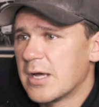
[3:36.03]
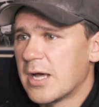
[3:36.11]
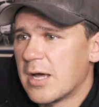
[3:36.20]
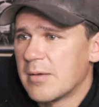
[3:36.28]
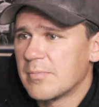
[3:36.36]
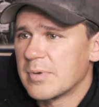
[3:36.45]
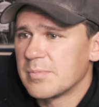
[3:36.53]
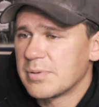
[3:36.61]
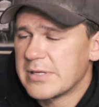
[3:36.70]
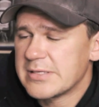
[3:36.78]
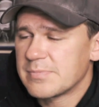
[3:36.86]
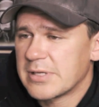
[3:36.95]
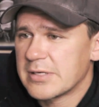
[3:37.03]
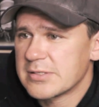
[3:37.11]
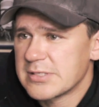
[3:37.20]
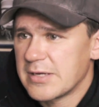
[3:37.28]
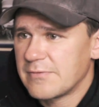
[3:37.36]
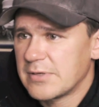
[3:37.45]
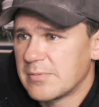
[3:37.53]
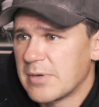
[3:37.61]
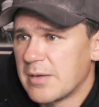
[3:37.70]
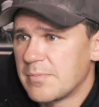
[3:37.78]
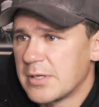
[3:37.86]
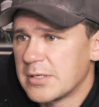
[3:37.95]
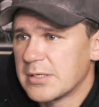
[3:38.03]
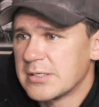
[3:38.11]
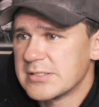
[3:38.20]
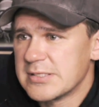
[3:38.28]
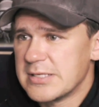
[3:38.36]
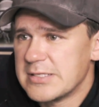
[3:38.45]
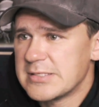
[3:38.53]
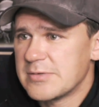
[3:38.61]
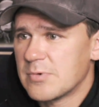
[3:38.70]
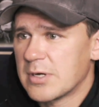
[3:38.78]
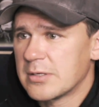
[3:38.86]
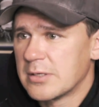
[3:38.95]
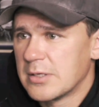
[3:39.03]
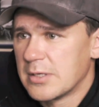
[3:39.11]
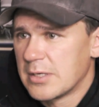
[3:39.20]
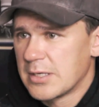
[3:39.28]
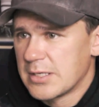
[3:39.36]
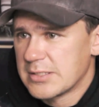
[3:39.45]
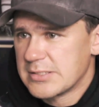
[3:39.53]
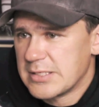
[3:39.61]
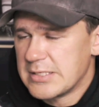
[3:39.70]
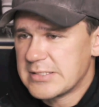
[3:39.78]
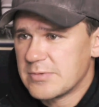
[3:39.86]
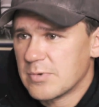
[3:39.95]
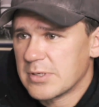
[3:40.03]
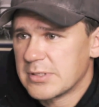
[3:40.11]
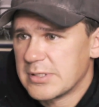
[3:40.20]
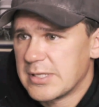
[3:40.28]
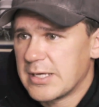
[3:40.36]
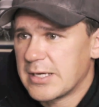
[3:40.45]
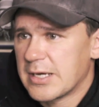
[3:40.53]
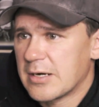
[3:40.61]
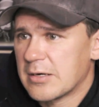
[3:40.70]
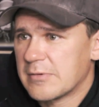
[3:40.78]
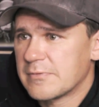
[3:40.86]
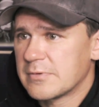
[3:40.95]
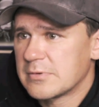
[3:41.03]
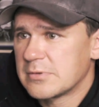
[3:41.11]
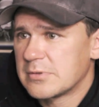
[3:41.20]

But player safety, in my opinion, is an easy one. It's an easy one to take care of.